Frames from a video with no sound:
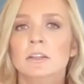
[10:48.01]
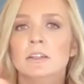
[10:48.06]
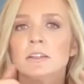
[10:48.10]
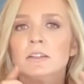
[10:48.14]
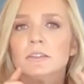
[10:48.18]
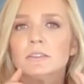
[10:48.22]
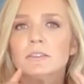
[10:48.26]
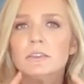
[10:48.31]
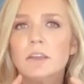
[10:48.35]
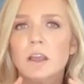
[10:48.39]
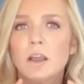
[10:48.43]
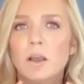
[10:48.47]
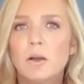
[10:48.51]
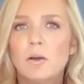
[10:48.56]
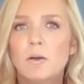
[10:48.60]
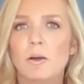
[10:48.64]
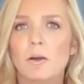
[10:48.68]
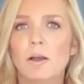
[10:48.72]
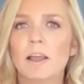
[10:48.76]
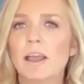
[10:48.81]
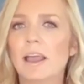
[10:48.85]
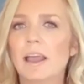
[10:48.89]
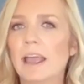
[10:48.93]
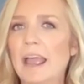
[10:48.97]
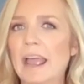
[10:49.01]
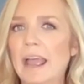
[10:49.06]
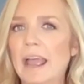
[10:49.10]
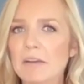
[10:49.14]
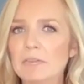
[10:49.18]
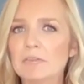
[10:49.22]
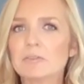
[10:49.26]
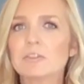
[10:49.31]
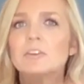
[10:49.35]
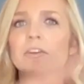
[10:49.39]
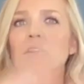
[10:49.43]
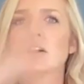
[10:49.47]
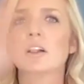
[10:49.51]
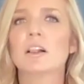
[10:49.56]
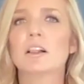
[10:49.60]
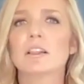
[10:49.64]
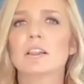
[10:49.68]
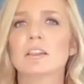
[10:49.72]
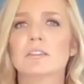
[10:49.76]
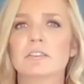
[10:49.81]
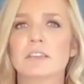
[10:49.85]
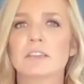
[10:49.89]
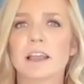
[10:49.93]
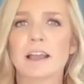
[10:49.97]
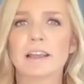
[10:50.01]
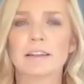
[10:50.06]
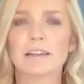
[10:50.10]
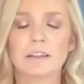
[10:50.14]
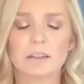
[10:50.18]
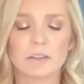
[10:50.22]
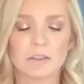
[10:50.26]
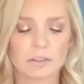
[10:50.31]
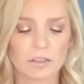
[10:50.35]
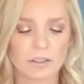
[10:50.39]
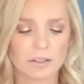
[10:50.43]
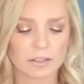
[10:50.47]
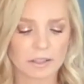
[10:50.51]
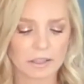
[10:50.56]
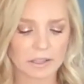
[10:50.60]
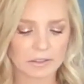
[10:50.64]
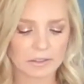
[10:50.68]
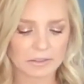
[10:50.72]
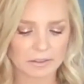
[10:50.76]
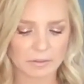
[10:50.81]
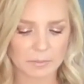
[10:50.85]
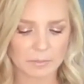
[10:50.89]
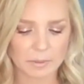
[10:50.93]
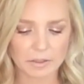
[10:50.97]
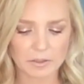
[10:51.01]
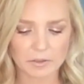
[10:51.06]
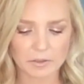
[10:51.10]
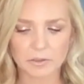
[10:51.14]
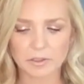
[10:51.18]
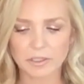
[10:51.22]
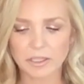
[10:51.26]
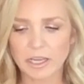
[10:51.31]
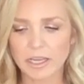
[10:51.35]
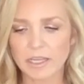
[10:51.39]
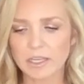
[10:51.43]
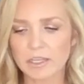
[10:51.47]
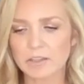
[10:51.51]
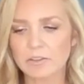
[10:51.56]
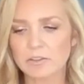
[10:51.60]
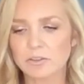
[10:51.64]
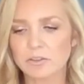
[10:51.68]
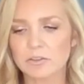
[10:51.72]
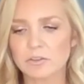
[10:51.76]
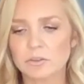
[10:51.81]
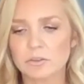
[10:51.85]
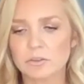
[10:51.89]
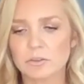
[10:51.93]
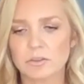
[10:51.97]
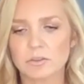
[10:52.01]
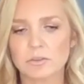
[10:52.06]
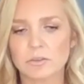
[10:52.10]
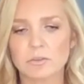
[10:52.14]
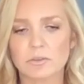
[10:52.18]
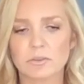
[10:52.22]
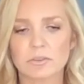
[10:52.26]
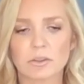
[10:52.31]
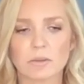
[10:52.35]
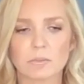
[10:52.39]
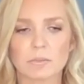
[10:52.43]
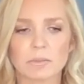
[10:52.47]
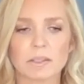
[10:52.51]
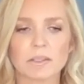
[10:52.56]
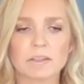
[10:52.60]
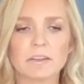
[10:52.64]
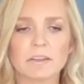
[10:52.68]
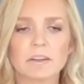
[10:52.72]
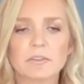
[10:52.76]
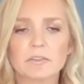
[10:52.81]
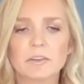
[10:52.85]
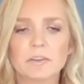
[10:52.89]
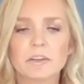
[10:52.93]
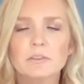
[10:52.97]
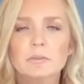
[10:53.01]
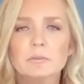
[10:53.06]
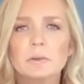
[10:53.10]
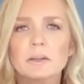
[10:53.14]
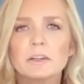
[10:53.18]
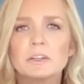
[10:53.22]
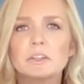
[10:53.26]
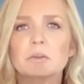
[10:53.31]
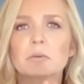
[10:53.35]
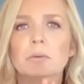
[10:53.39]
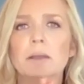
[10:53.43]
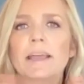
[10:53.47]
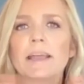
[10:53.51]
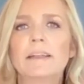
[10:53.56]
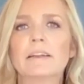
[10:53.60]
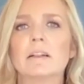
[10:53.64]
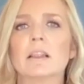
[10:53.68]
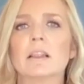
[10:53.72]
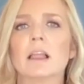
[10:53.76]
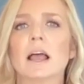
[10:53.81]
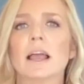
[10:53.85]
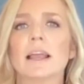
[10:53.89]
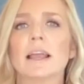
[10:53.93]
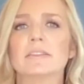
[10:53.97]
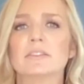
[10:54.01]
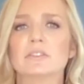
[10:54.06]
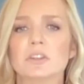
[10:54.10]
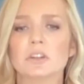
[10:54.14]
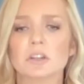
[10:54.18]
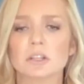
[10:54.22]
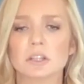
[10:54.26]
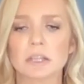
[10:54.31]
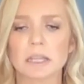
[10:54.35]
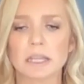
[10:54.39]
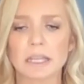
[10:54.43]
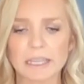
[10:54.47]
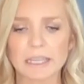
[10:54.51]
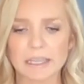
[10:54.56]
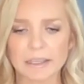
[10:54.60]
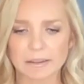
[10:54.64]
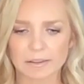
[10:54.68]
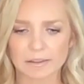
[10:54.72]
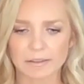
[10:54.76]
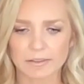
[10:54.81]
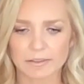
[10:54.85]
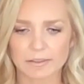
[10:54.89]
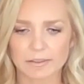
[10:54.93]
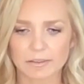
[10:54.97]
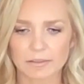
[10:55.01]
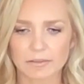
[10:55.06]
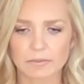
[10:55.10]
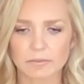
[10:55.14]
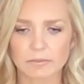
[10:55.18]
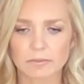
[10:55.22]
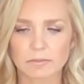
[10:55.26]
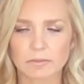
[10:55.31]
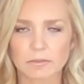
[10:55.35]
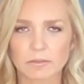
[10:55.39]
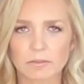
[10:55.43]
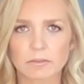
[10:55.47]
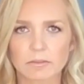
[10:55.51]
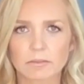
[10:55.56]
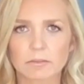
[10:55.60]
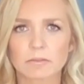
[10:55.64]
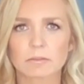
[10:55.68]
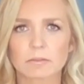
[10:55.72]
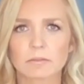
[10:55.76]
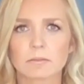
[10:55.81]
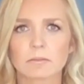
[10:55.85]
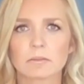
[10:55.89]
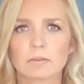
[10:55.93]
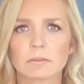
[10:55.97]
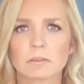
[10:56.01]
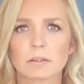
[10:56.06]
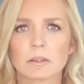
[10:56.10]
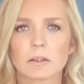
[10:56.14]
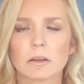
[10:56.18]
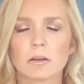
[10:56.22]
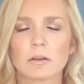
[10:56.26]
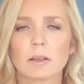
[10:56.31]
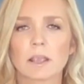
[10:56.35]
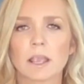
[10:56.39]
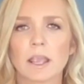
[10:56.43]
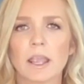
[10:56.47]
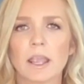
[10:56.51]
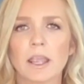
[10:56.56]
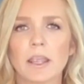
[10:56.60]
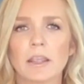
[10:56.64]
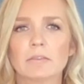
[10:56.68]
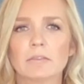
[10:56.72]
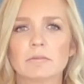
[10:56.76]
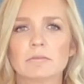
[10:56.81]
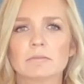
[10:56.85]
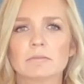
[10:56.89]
So after all of that and all the links have been created, you do the do something different where you analyze your links. Okay.